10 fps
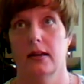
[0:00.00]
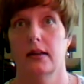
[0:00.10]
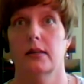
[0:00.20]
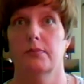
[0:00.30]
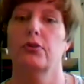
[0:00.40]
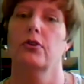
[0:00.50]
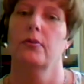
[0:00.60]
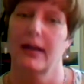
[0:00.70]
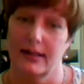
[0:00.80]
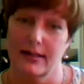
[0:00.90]
the
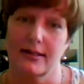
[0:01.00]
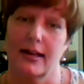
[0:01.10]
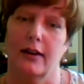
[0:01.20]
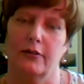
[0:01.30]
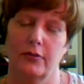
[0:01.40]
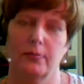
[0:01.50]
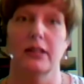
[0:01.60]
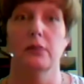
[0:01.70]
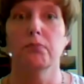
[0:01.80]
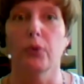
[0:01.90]
programmatic staff, by
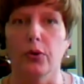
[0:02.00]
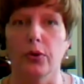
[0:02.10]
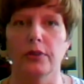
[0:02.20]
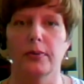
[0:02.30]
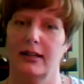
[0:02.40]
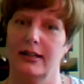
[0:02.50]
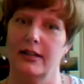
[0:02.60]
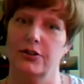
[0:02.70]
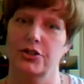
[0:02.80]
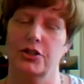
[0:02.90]
the board, by the
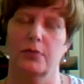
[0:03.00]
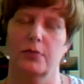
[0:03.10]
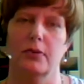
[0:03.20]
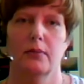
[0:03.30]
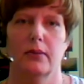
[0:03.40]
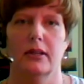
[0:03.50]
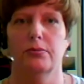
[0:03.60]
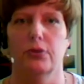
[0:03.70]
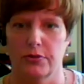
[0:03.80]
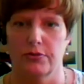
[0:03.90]
leadership, by the
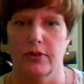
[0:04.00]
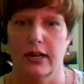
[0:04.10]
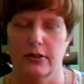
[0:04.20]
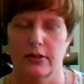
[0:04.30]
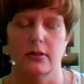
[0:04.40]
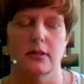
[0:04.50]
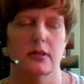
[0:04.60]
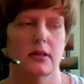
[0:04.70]
program directors.